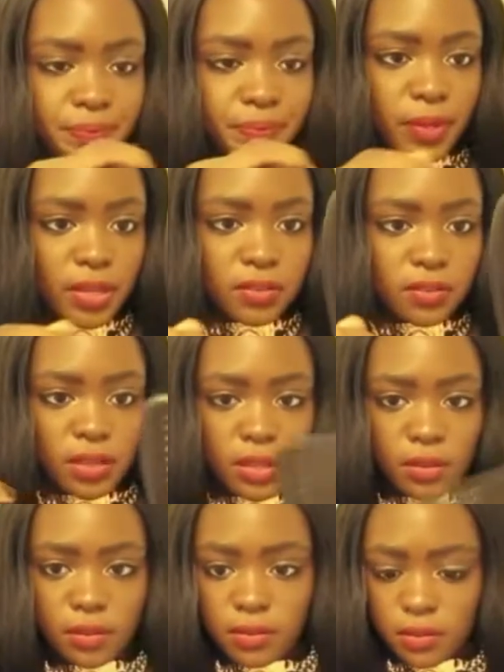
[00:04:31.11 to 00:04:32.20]
brush it for
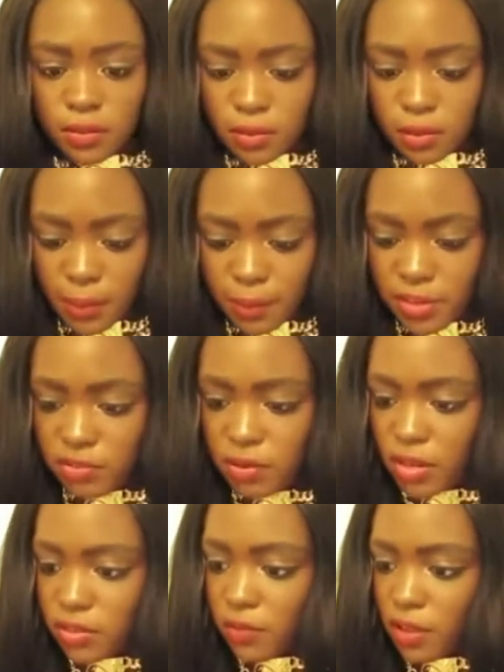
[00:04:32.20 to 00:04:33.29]
you. I
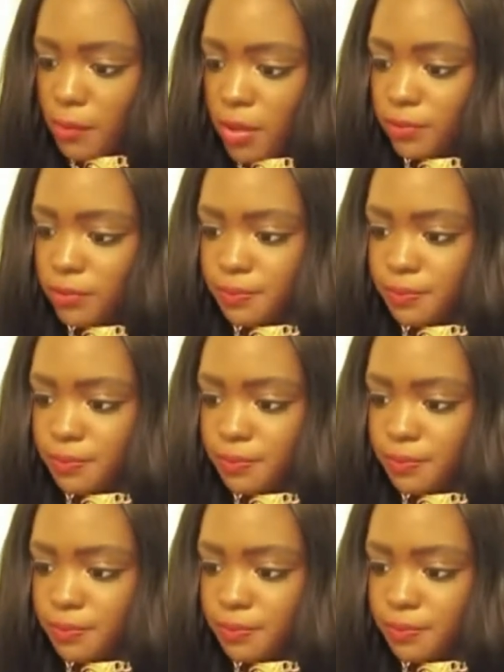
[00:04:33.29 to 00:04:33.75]
conditioned it and washed it